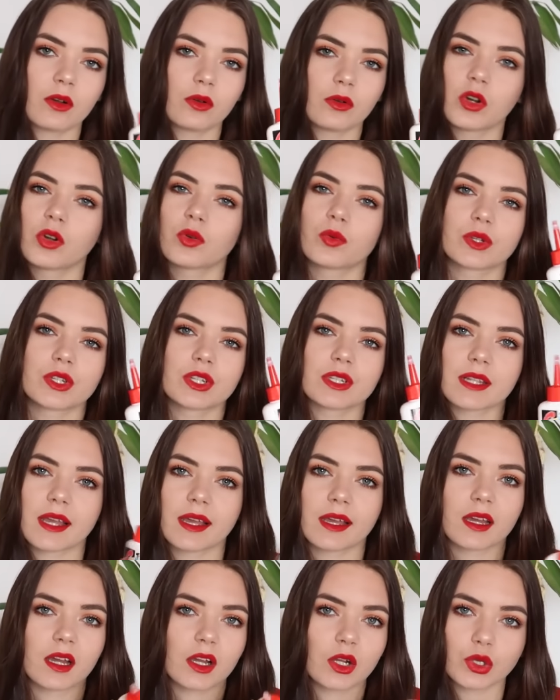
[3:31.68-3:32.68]
McCall, which is
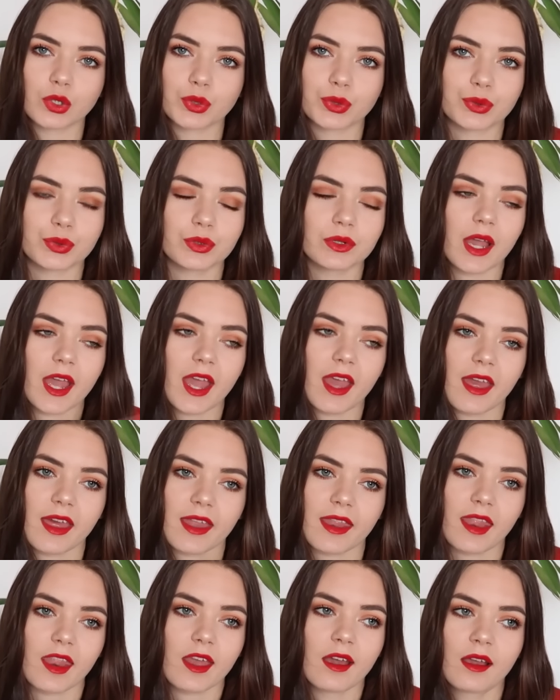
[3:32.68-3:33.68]
like a glue,
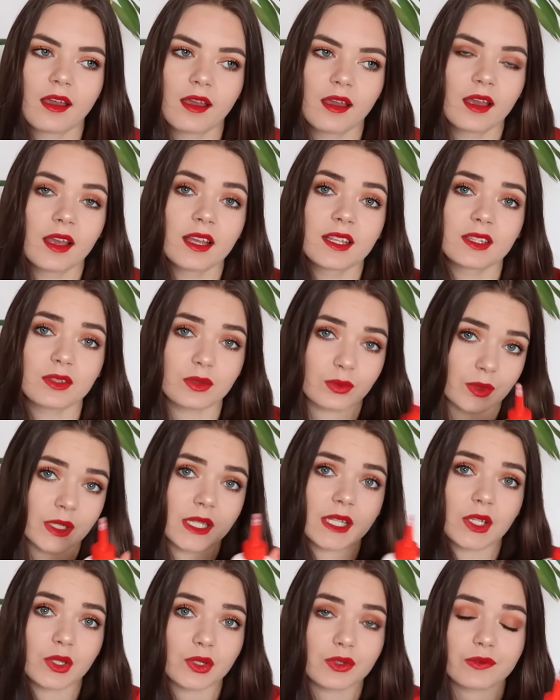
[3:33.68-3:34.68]
and it's
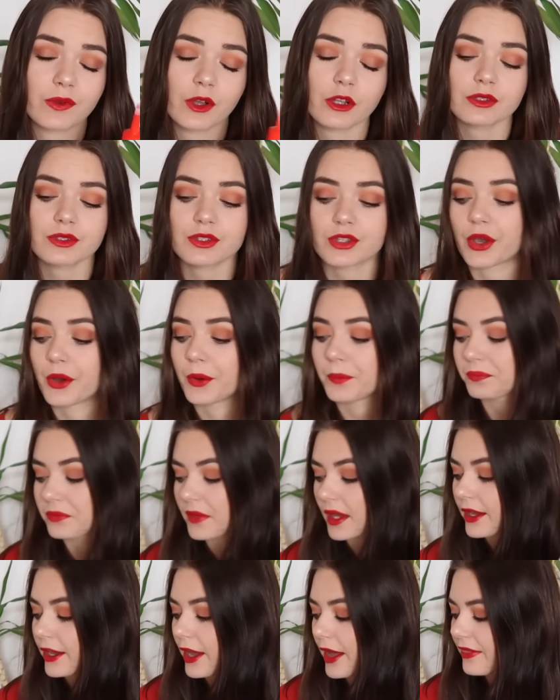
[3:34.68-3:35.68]
really useful, so
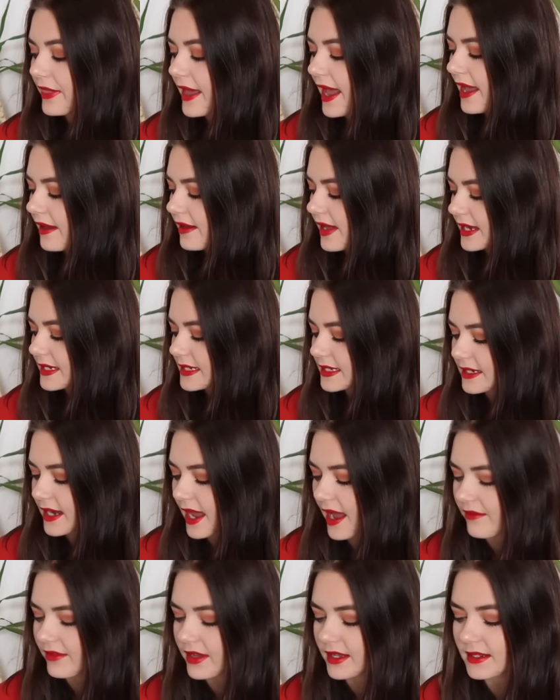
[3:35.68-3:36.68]
got that. I
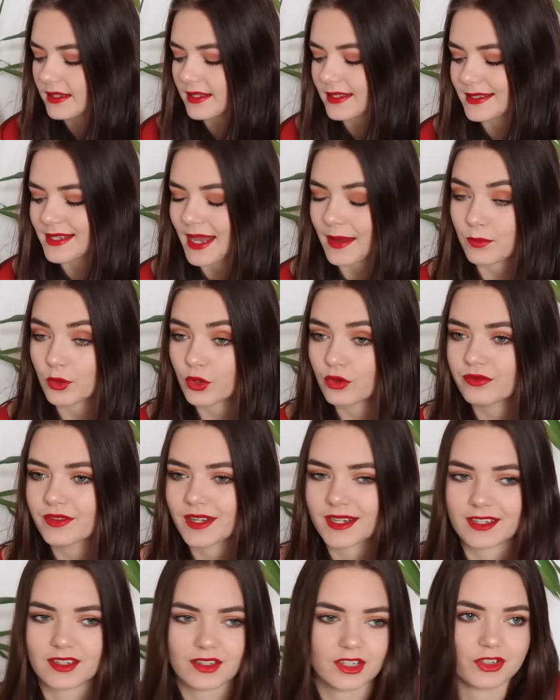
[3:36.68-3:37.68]
didn't have it because I
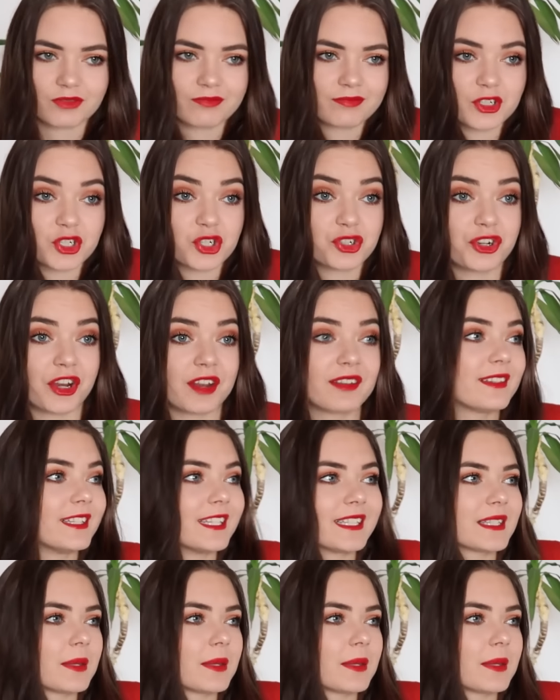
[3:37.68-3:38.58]
moved and shit